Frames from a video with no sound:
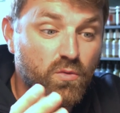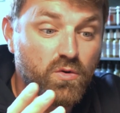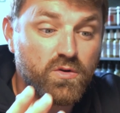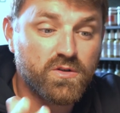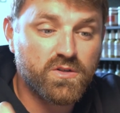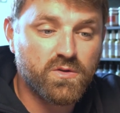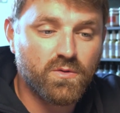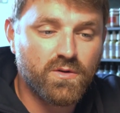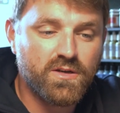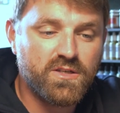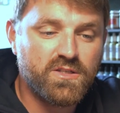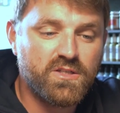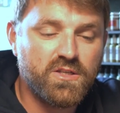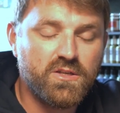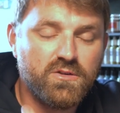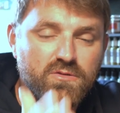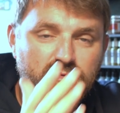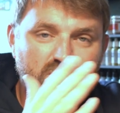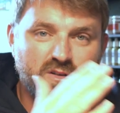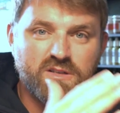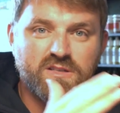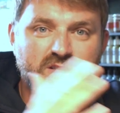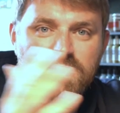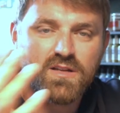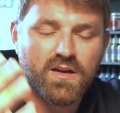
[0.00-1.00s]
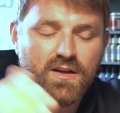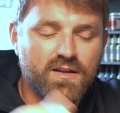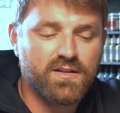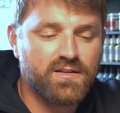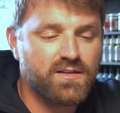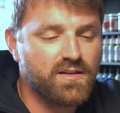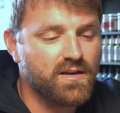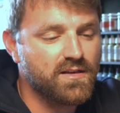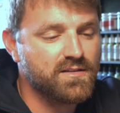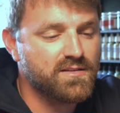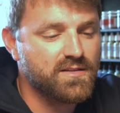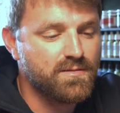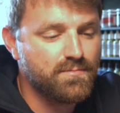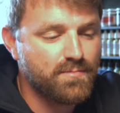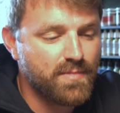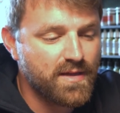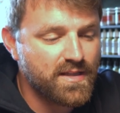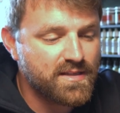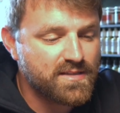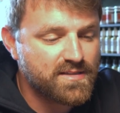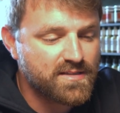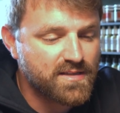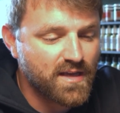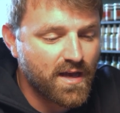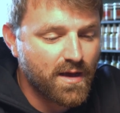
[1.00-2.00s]
What do I do? So I started cutting
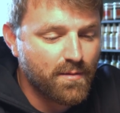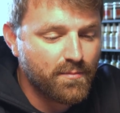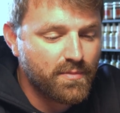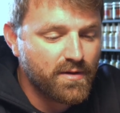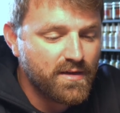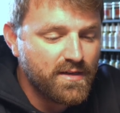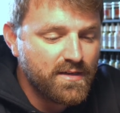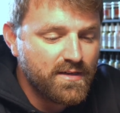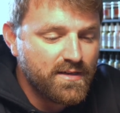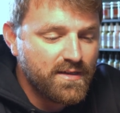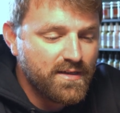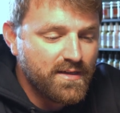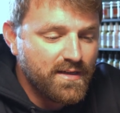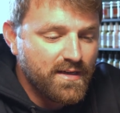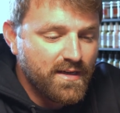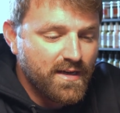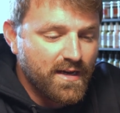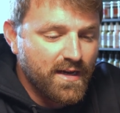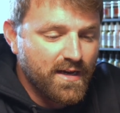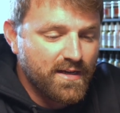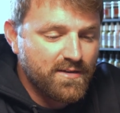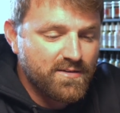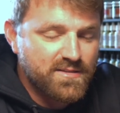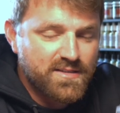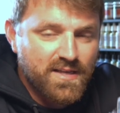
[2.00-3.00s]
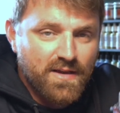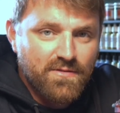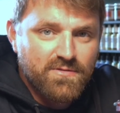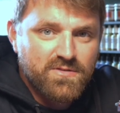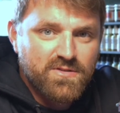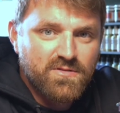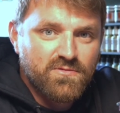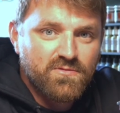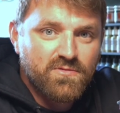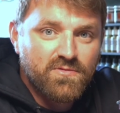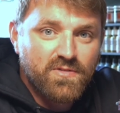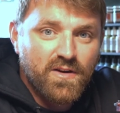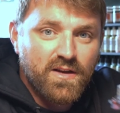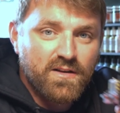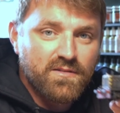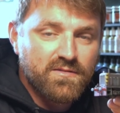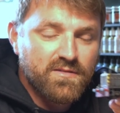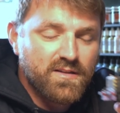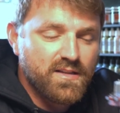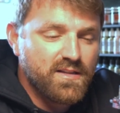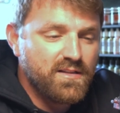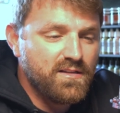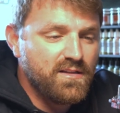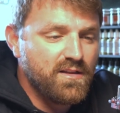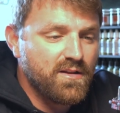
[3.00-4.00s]
bits up and just having some
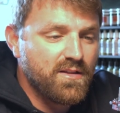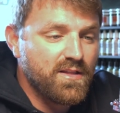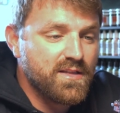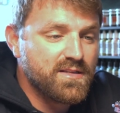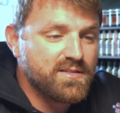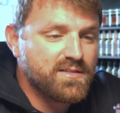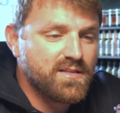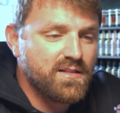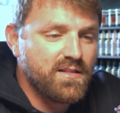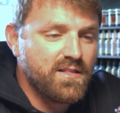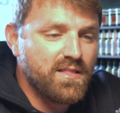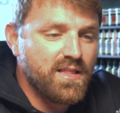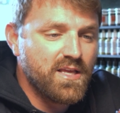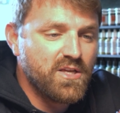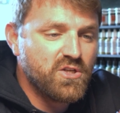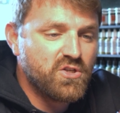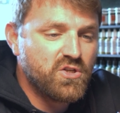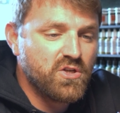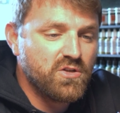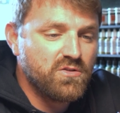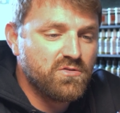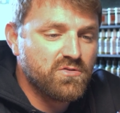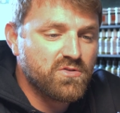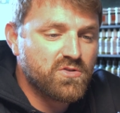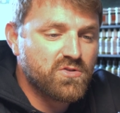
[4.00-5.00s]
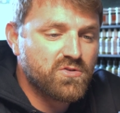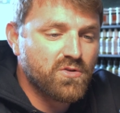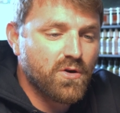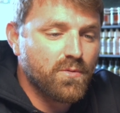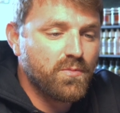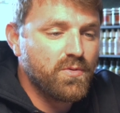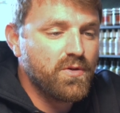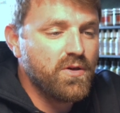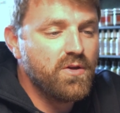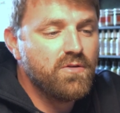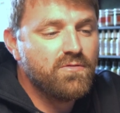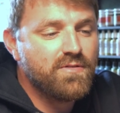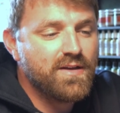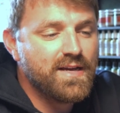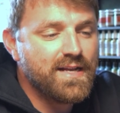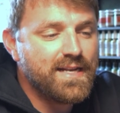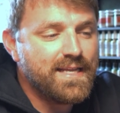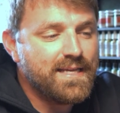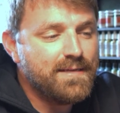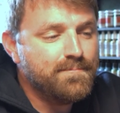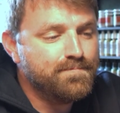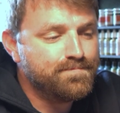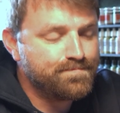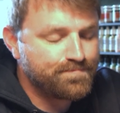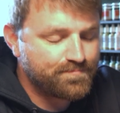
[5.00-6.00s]
fun, and it's something that shouldn't stop you,
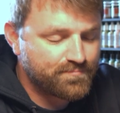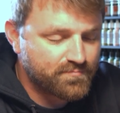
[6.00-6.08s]
really.